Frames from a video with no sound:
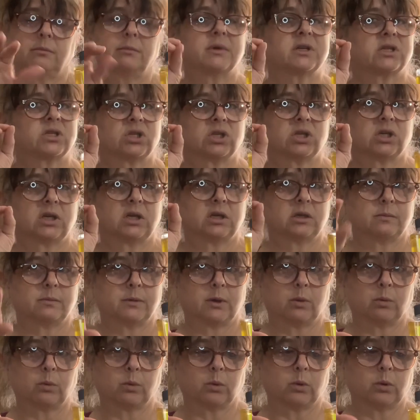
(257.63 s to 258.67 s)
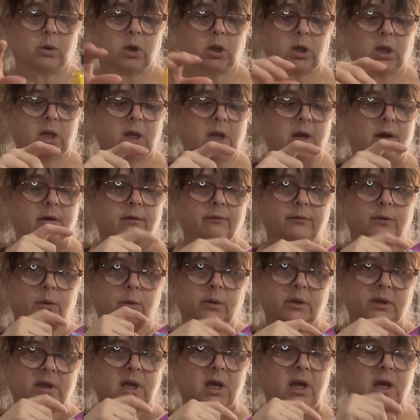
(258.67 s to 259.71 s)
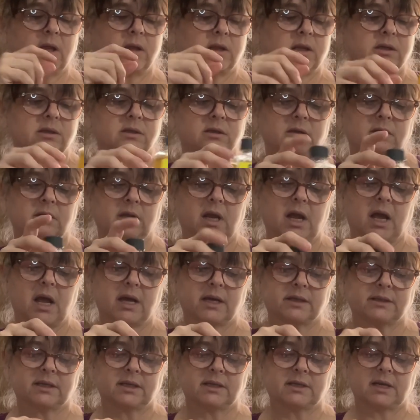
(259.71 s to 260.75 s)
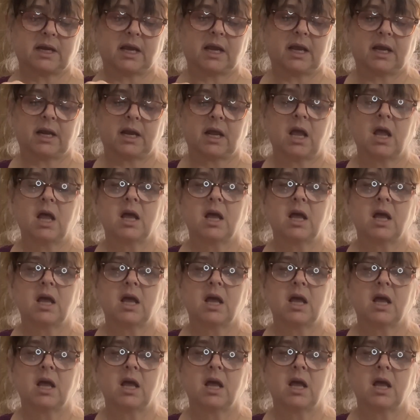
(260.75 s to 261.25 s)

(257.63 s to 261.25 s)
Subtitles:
but you need to be really careful with that. That's on the acetate.